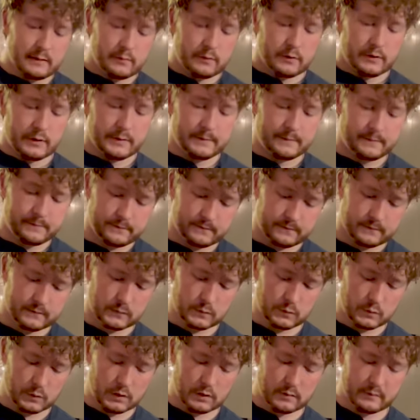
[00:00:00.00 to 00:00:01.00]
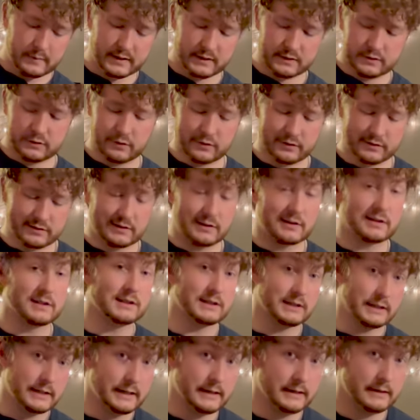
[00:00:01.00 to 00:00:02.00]
boy, and we're gonna make sure it's
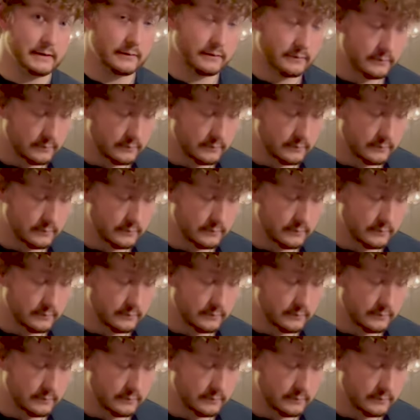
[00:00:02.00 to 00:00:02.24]
clean.